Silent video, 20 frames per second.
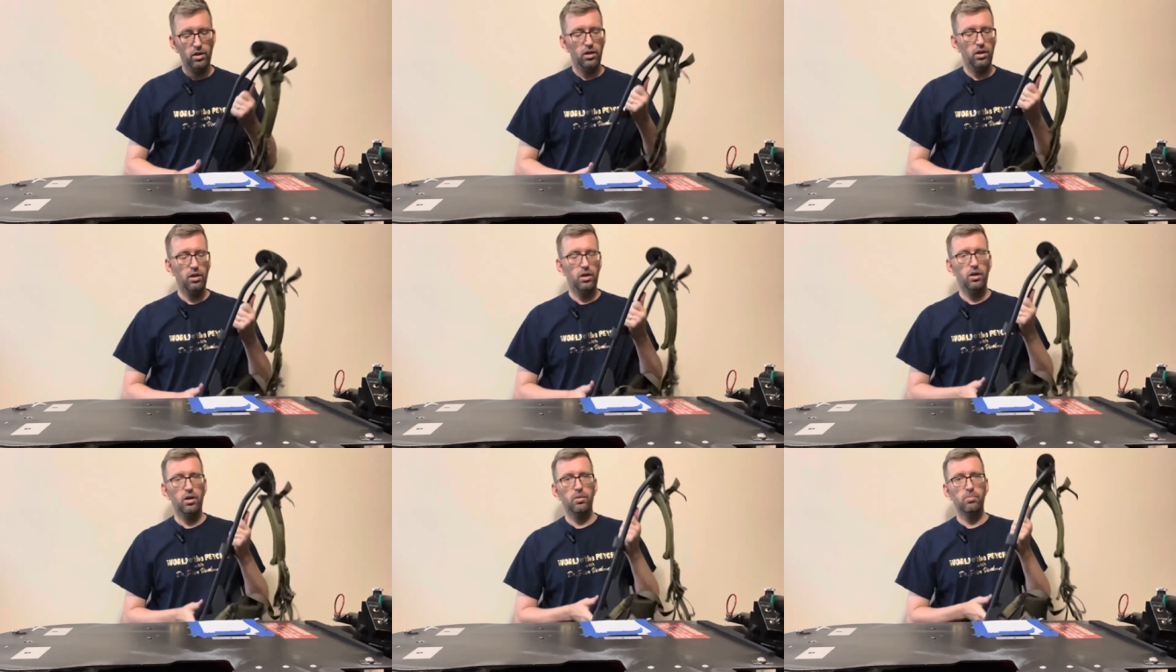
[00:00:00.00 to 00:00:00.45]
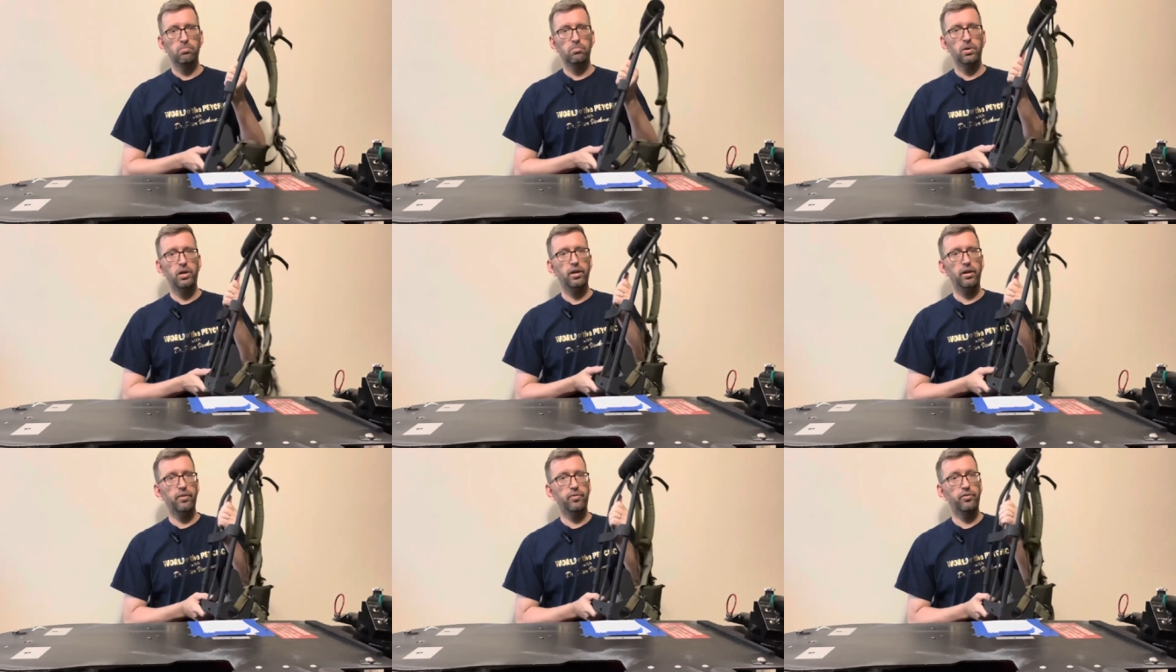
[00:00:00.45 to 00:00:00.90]
Uh,
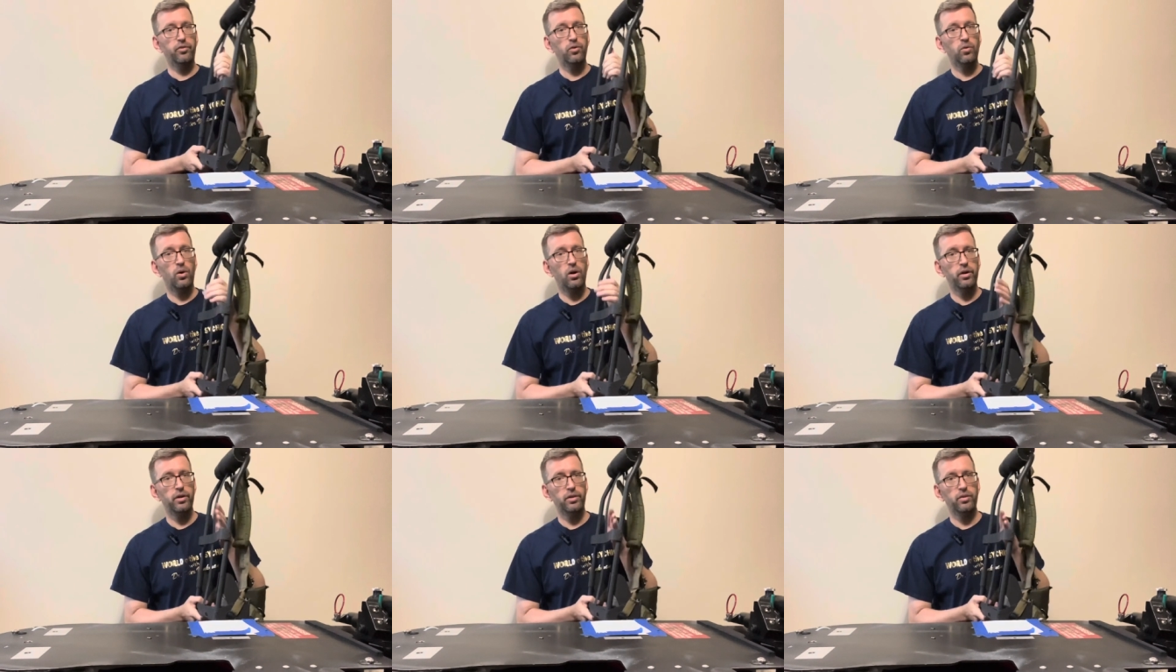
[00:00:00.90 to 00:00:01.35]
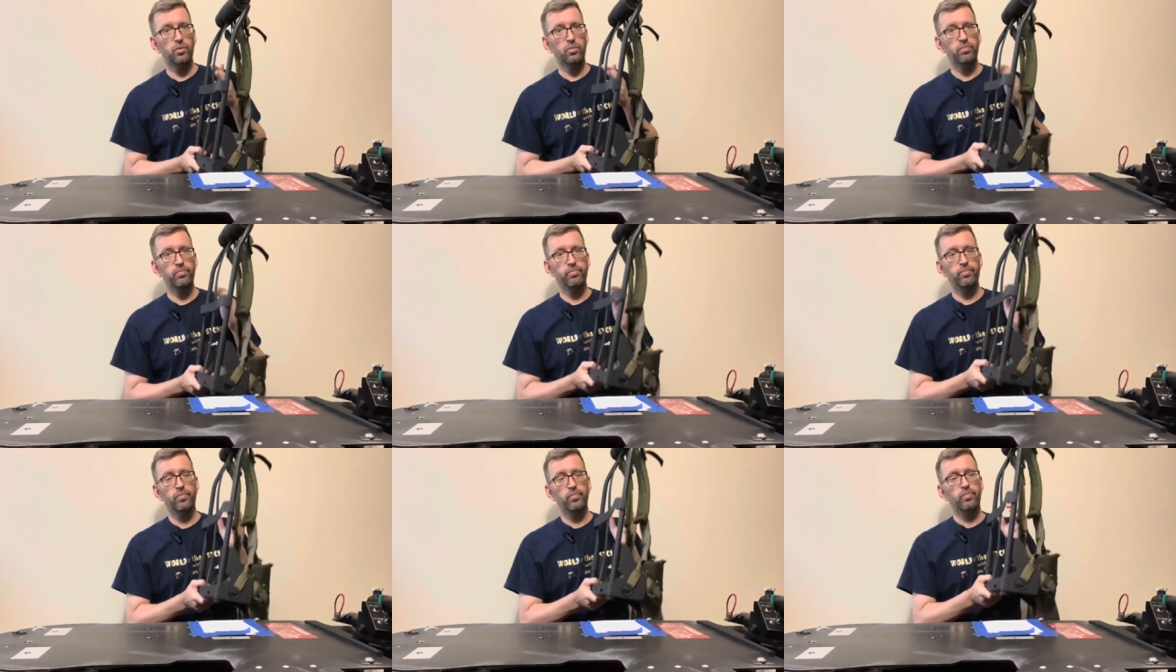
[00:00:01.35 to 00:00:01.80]
but if you are in the
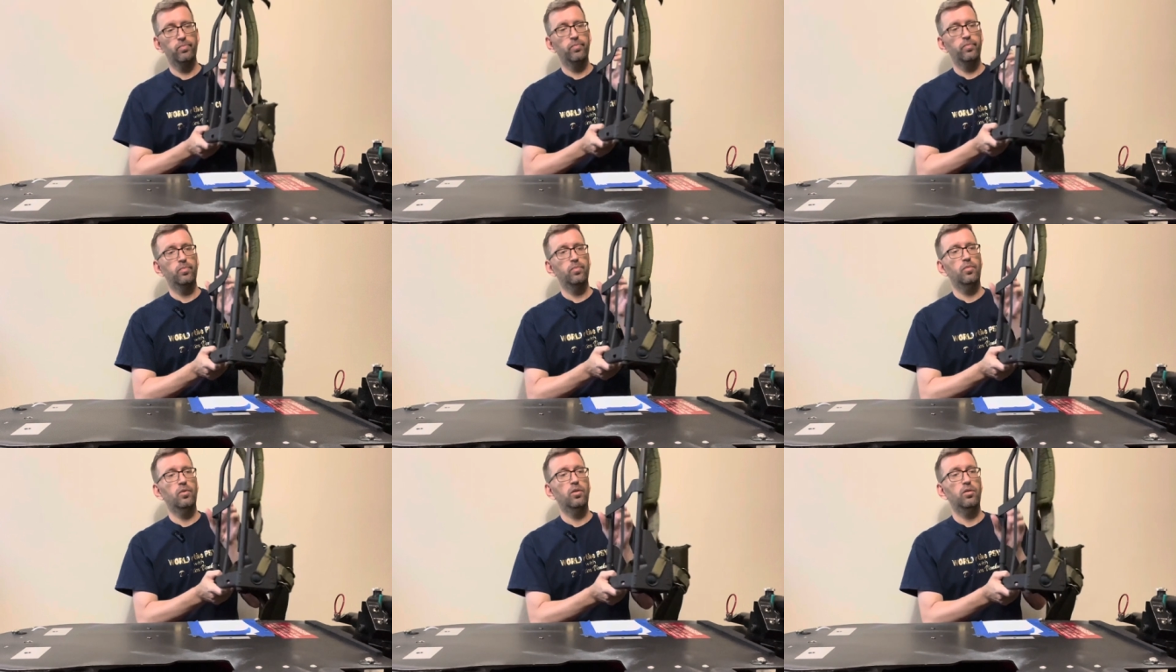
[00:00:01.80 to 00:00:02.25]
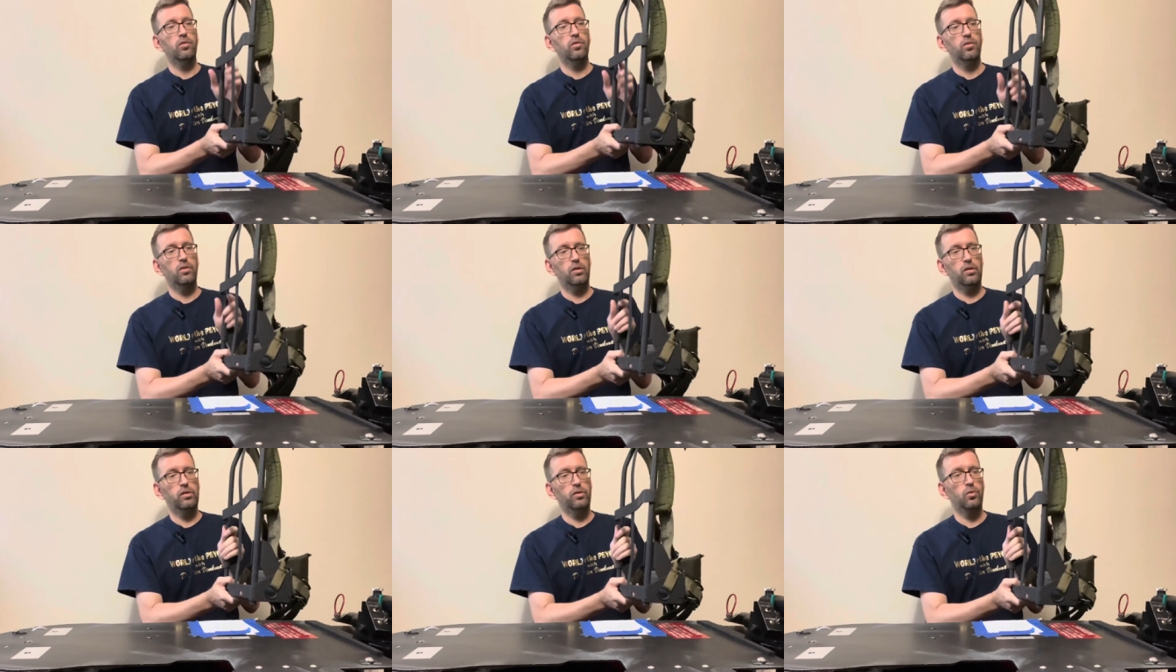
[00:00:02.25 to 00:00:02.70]

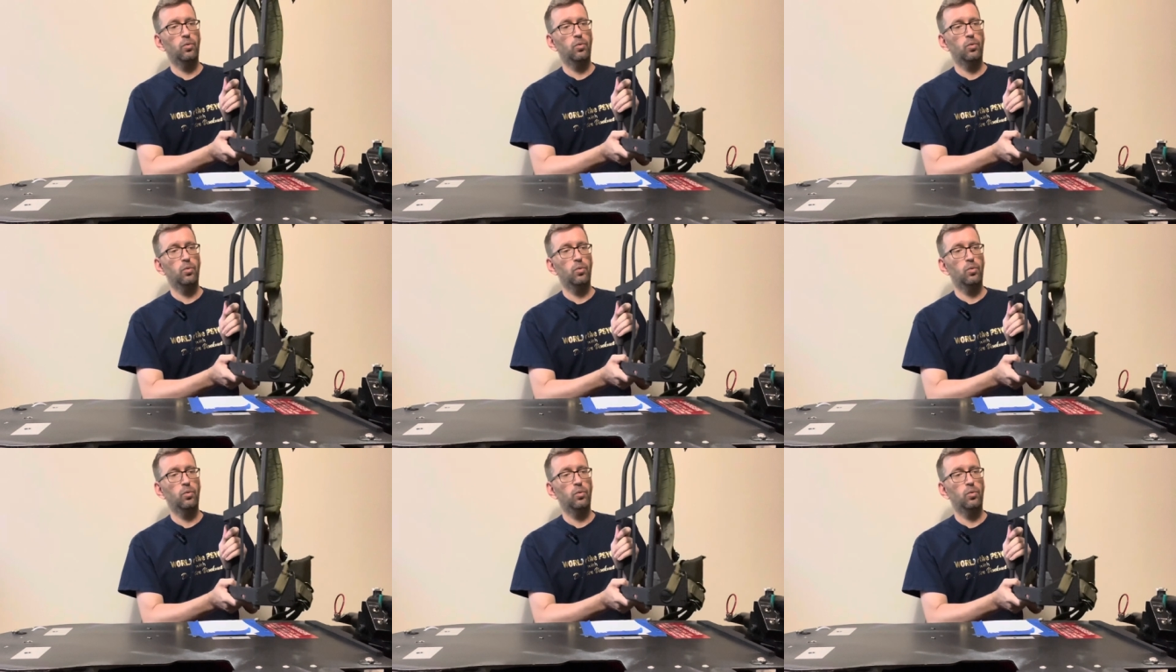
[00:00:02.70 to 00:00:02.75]
in